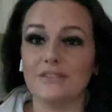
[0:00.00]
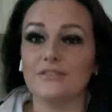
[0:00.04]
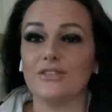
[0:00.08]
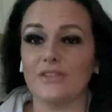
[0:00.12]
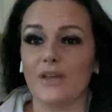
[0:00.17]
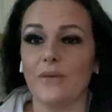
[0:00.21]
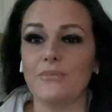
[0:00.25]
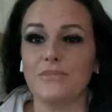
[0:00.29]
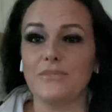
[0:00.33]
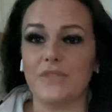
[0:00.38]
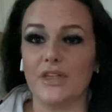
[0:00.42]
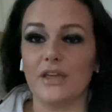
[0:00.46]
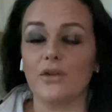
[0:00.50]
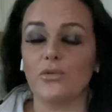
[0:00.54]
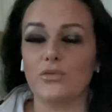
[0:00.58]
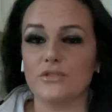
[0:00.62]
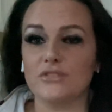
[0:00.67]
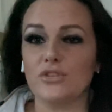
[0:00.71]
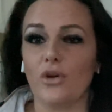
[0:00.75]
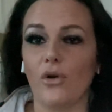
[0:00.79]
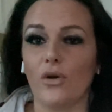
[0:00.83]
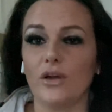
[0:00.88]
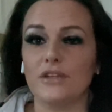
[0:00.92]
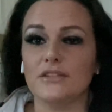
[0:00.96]
something was
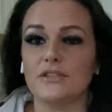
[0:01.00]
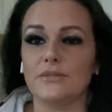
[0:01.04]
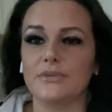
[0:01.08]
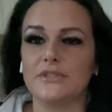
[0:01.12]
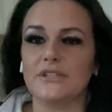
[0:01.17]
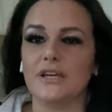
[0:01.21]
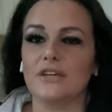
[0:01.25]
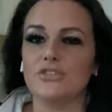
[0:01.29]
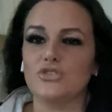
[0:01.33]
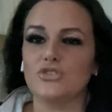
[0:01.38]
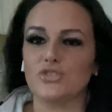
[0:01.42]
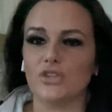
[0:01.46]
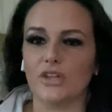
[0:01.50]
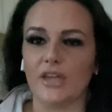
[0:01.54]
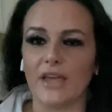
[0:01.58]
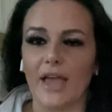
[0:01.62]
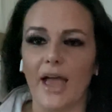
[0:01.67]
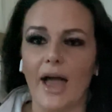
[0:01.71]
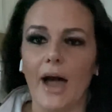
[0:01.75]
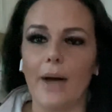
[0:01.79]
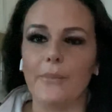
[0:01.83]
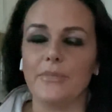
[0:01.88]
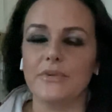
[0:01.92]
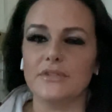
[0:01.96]
going to potentially
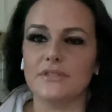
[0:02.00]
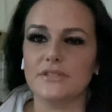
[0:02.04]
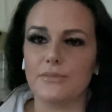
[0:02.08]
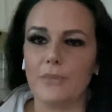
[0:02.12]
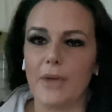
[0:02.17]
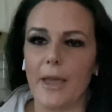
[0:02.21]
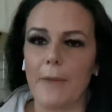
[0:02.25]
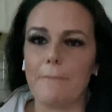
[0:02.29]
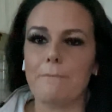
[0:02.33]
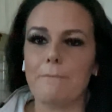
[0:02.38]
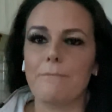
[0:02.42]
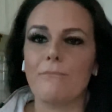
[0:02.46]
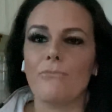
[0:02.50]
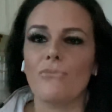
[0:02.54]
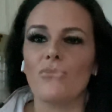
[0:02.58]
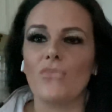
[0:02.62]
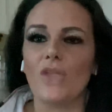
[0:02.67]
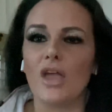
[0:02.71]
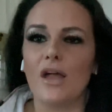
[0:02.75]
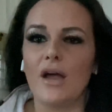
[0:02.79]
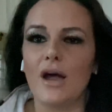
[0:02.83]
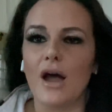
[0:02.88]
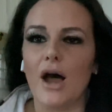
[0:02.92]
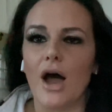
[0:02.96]
happen to me,
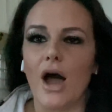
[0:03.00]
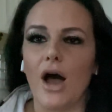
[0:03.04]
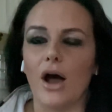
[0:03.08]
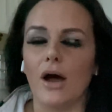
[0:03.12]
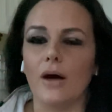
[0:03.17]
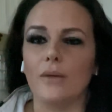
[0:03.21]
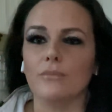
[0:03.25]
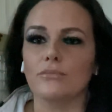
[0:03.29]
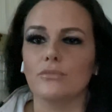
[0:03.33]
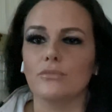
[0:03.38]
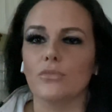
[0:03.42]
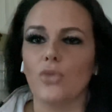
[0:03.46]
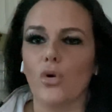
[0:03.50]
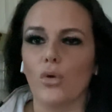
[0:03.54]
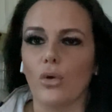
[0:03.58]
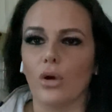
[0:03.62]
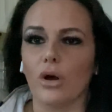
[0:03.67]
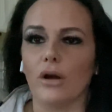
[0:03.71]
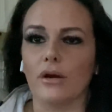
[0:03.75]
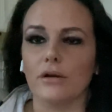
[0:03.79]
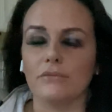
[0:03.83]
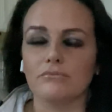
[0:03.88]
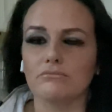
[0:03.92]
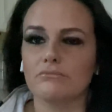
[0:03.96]

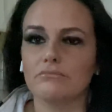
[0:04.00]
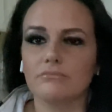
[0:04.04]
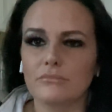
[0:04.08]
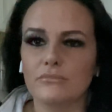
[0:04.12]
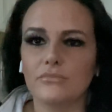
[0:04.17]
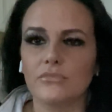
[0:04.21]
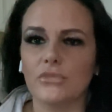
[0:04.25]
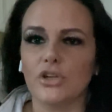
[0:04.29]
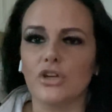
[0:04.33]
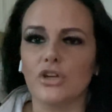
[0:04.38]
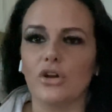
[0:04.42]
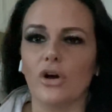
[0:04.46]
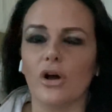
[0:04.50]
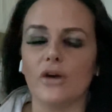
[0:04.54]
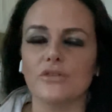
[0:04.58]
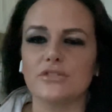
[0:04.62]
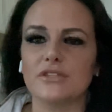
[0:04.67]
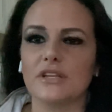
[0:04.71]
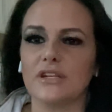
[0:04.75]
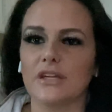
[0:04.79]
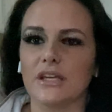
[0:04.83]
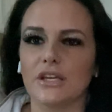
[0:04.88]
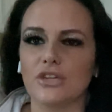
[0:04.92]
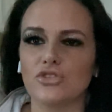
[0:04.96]
or I was
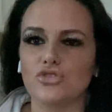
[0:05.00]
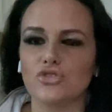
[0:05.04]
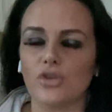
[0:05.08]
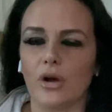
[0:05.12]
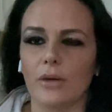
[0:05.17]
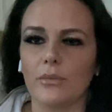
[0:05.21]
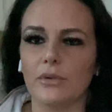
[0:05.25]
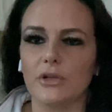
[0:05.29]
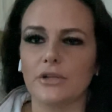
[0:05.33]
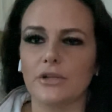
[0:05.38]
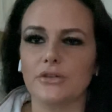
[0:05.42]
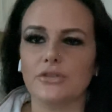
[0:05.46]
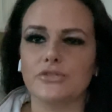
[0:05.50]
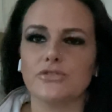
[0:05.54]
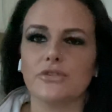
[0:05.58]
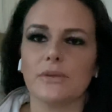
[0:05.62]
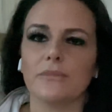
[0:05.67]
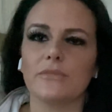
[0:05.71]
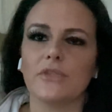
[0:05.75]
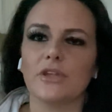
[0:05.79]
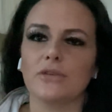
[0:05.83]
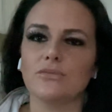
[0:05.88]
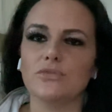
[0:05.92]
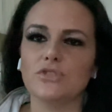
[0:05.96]
going to get in trouble or
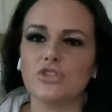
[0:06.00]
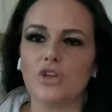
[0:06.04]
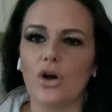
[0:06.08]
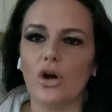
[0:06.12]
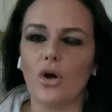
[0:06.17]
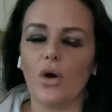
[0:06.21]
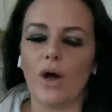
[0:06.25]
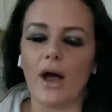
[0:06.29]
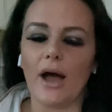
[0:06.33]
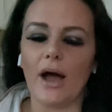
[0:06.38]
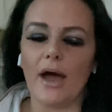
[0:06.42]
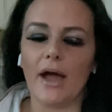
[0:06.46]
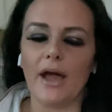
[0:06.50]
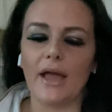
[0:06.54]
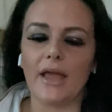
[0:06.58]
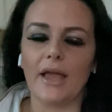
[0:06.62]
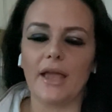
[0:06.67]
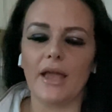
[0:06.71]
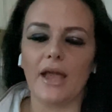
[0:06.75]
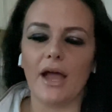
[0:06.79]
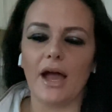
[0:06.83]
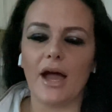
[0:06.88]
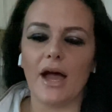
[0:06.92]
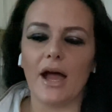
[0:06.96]
something. So
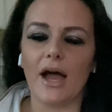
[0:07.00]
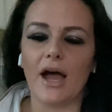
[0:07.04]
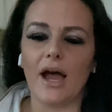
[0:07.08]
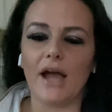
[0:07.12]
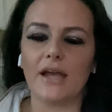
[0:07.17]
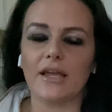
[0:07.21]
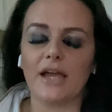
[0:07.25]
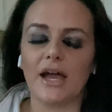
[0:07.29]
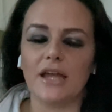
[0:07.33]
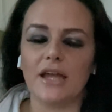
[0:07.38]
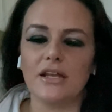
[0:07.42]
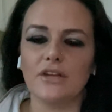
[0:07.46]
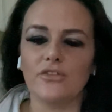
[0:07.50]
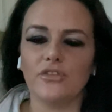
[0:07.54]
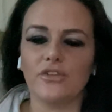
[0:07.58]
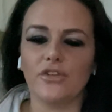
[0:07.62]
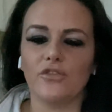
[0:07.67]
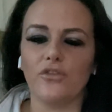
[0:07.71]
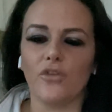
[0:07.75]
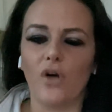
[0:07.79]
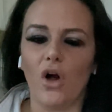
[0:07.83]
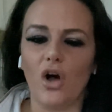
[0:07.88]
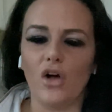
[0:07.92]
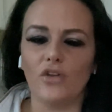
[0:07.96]
I kind of
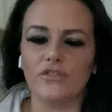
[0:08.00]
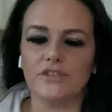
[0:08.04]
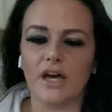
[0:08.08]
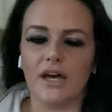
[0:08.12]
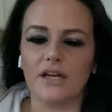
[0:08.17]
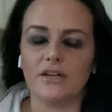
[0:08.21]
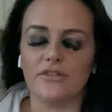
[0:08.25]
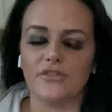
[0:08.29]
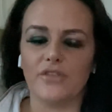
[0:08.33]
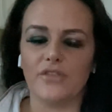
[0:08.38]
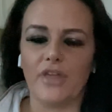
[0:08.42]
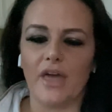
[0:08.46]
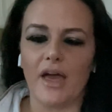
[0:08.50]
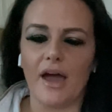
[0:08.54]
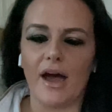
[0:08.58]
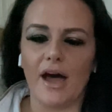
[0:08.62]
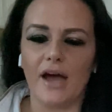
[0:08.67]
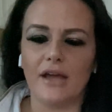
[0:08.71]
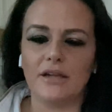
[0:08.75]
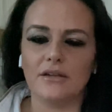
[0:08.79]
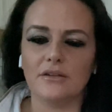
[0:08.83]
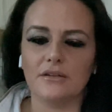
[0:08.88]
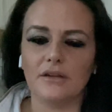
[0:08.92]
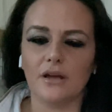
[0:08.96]
evolved out of
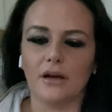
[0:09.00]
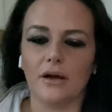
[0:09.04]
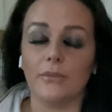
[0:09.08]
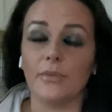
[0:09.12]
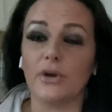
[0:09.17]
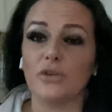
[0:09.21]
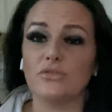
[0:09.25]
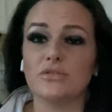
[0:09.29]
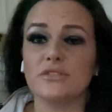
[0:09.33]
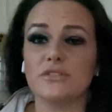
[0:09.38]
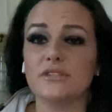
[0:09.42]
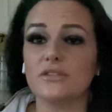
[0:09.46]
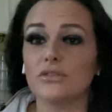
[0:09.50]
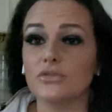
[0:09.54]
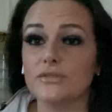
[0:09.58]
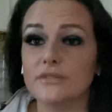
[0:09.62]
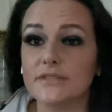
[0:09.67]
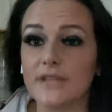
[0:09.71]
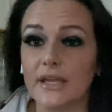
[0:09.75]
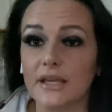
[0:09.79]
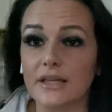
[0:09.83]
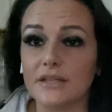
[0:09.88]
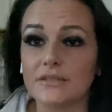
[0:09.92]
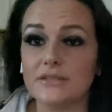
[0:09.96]
that. I was still
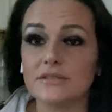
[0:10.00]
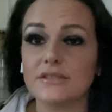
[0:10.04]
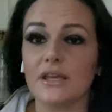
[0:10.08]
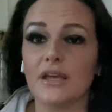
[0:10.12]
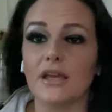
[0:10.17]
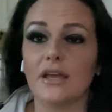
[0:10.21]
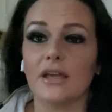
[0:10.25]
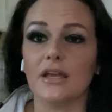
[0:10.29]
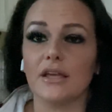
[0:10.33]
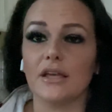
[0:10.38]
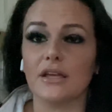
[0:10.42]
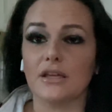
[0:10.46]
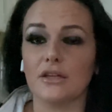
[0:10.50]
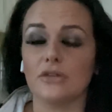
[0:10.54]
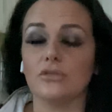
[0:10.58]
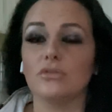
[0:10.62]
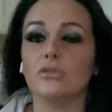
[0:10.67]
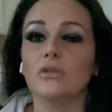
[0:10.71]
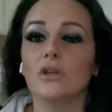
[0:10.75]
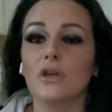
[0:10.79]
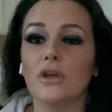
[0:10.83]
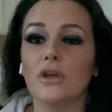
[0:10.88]
dancing and